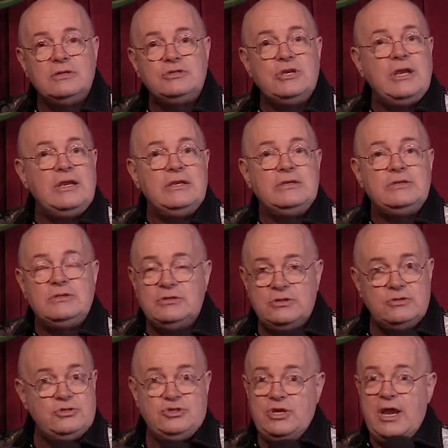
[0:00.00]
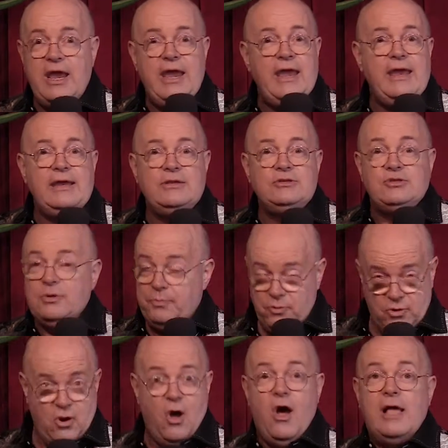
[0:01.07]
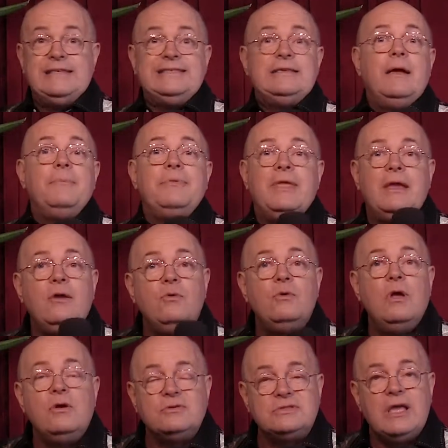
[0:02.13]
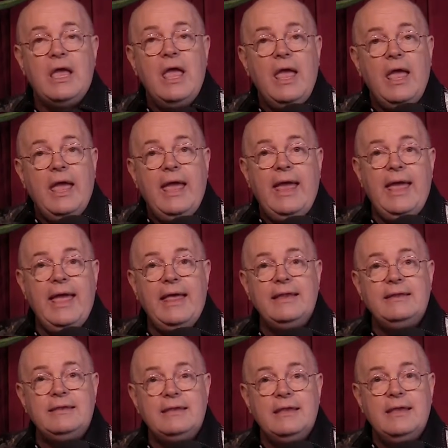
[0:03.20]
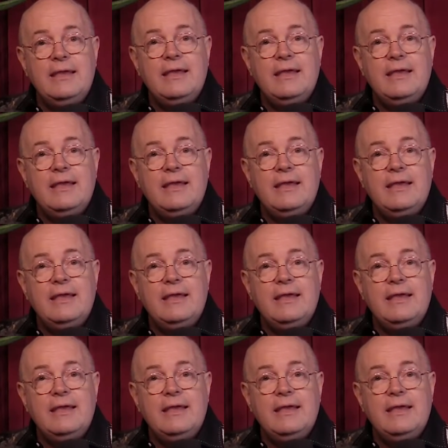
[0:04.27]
to change, to put on something, who knows. And